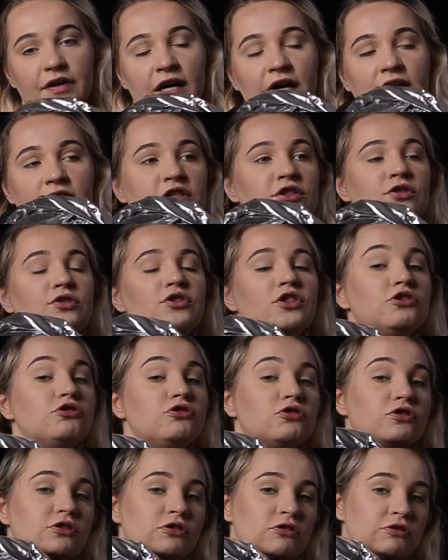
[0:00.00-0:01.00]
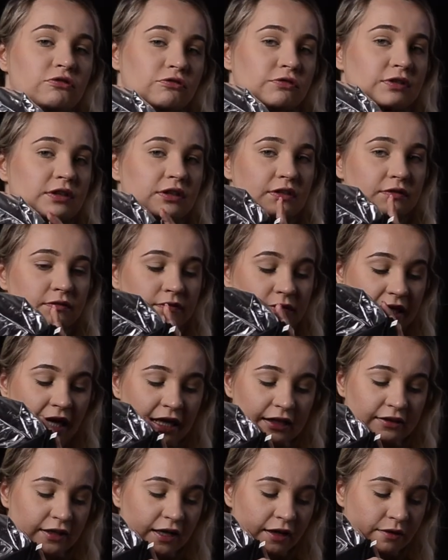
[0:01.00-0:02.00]
I suggest you to
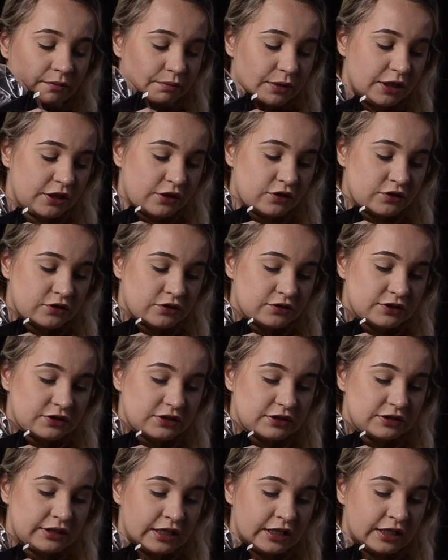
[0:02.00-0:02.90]
get them because